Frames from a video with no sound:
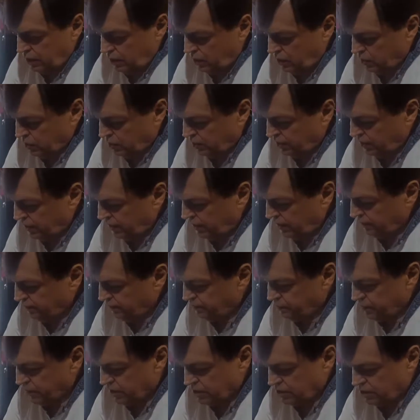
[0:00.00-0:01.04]
Okay,
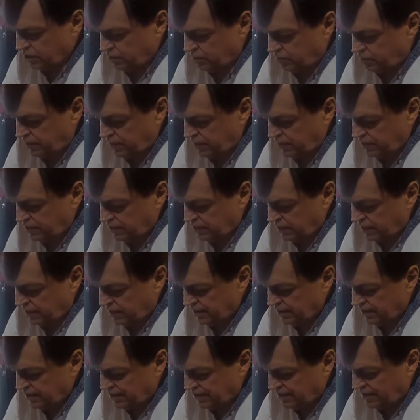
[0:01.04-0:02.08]
so please
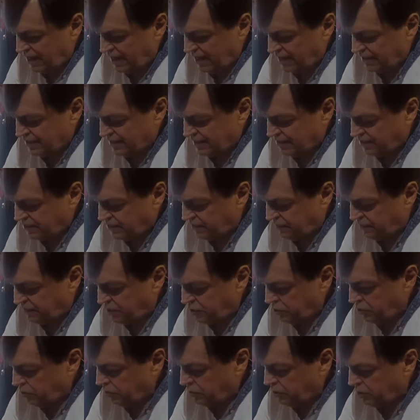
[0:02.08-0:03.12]
understand that if
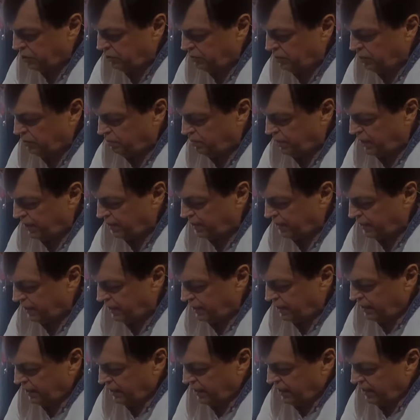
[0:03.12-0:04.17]
you human body
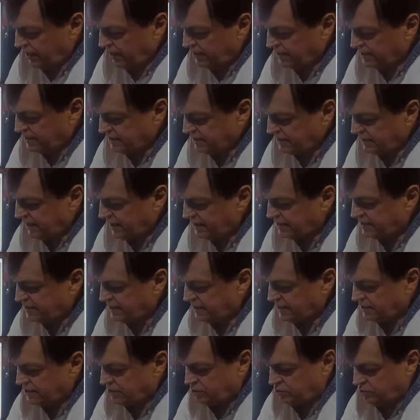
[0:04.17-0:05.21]
is
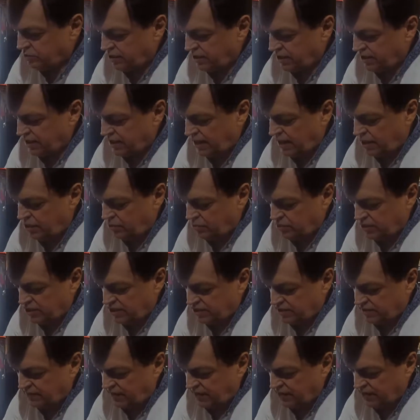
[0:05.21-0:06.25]
resistance to the ground
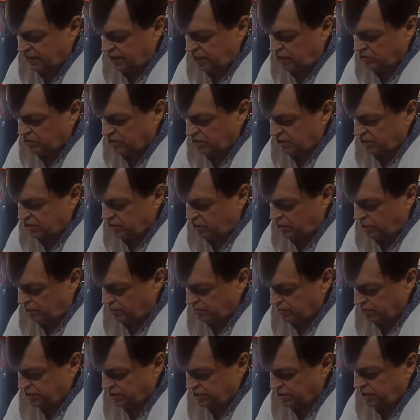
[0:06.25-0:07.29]
is 1000
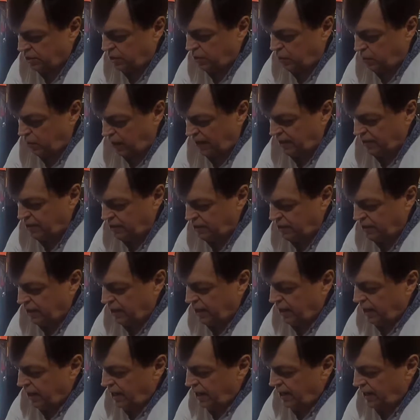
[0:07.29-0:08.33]
ohms wet,
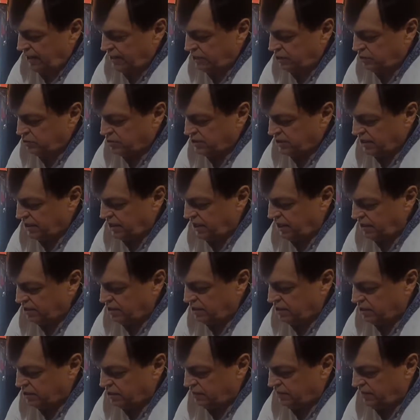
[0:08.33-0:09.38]
and using
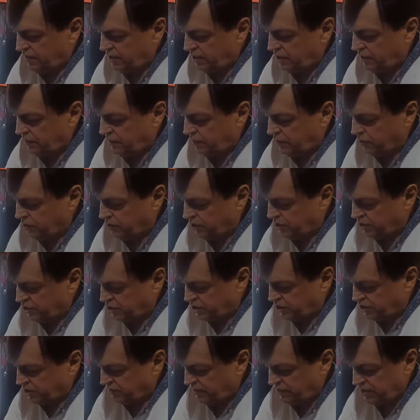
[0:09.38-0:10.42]
120
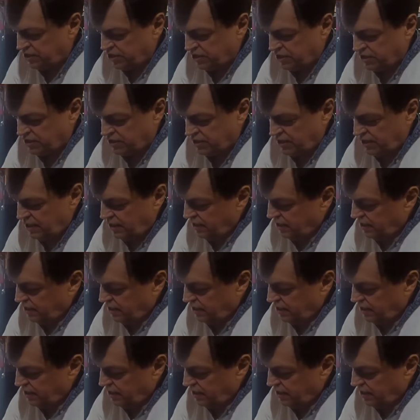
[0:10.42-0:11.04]
voltages, which is